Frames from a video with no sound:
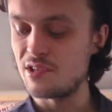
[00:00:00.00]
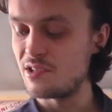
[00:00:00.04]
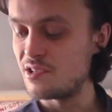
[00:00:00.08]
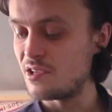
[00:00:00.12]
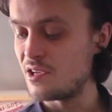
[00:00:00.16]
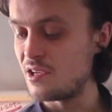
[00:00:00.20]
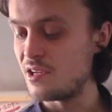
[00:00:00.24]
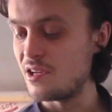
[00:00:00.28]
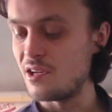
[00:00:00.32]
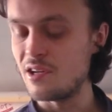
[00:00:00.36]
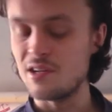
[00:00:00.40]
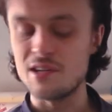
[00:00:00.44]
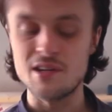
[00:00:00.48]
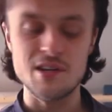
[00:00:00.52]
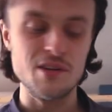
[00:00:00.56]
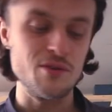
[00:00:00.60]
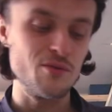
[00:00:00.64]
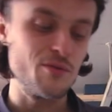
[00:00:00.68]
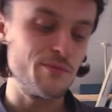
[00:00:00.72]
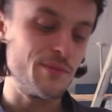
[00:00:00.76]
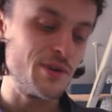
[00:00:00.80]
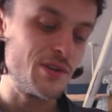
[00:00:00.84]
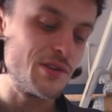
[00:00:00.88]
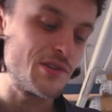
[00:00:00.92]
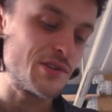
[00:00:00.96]
in
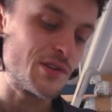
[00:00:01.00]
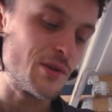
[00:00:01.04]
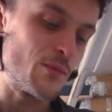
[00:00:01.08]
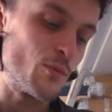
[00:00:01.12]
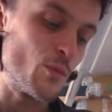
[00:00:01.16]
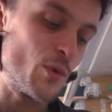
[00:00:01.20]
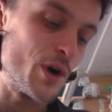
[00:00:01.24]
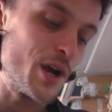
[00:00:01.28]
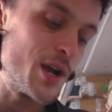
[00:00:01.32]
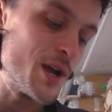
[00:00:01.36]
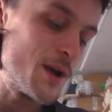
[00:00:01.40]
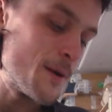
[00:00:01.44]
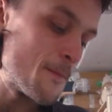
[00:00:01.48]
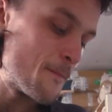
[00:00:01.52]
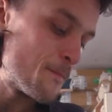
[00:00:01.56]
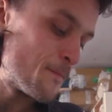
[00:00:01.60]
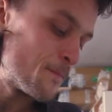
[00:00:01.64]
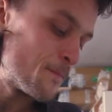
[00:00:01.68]
almost some way.